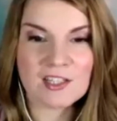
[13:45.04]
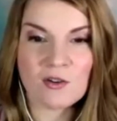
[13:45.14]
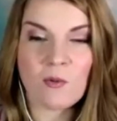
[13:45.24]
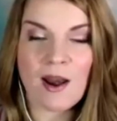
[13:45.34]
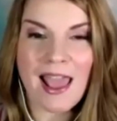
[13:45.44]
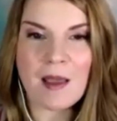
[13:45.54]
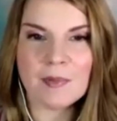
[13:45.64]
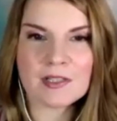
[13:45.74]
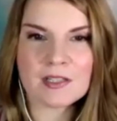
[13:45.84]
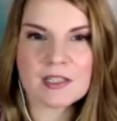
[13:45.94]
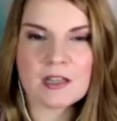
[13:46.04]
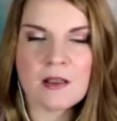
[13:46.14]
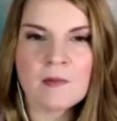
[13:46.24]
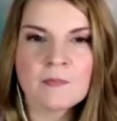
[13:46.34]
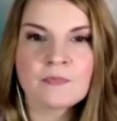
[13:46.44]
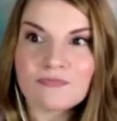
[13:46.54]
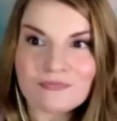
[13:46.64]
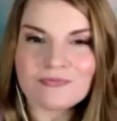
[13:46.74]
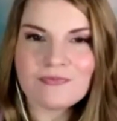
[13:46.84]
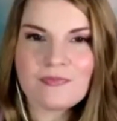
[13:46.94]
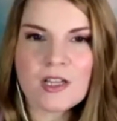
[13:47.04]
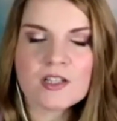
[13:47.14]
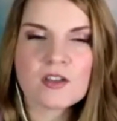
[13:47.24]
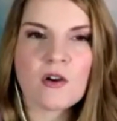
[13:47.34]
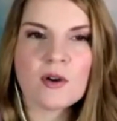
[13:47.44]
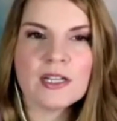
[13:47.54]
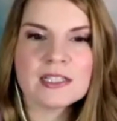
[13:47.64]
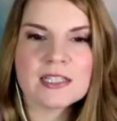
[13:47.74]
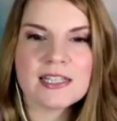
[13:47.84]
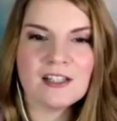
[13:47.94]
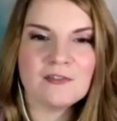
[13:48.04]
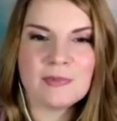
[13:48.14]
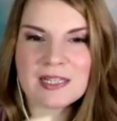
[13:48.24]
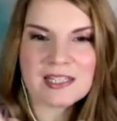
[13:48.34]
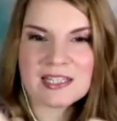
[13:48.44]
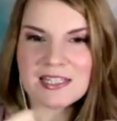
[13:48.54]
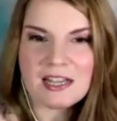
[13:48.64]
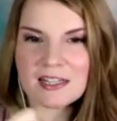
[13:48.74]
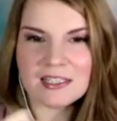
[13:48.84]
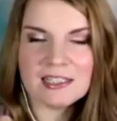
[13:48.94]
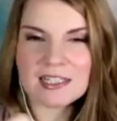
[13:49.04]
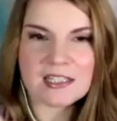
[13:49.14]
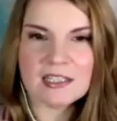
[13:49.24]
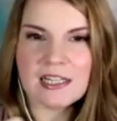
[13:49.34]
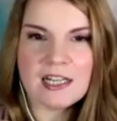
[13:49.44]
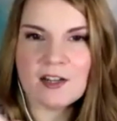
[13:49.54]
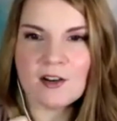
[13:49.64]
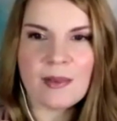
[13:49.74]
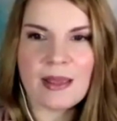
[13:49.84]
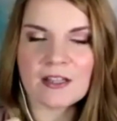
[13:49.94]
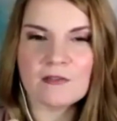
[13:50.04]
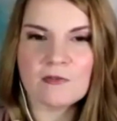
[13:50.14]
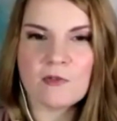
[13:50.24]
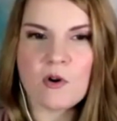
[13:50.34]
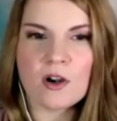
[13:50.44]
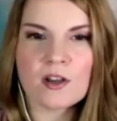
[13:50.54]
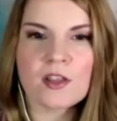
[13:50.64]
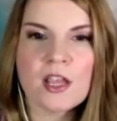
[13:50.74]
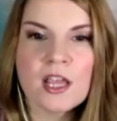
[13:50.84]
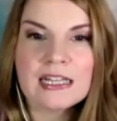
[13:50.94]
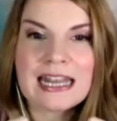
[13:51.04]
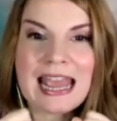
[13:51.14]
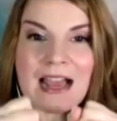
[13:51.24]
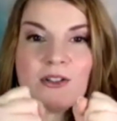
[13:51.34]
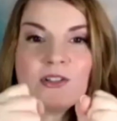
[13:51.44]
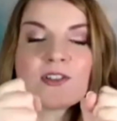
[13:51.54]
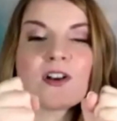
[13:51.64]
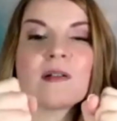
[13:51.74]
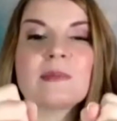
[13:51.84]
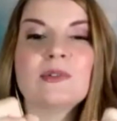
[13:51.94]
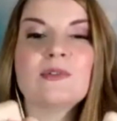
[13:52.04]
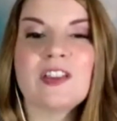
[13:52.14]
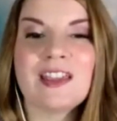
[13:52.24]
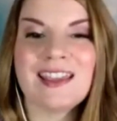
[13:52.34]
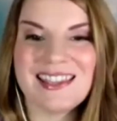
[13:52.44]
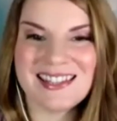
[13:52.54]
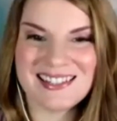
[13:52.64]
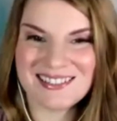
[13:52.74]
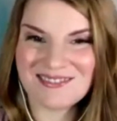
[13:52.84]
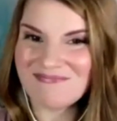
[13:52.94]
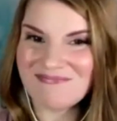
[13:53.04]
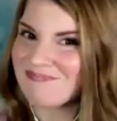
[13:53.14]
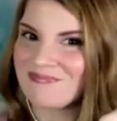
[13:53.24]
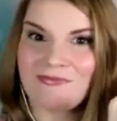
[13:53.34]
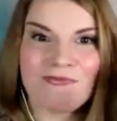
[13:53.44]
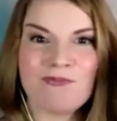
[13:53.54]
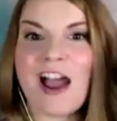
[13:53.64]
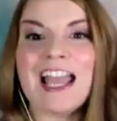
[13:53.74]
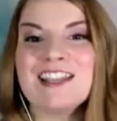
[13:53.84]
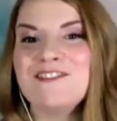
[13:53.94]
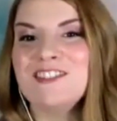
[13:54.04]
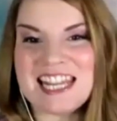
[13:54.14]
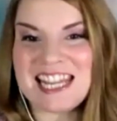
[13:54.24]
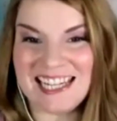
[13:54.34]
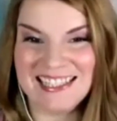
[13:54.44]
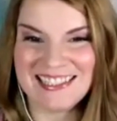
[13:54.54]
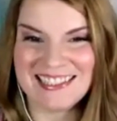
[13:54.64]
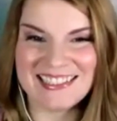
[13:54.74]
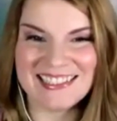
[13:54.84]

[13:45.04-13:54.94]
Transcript: And so what happens? So instead of being stuck in this linear back and forth, now you start moving in 5D.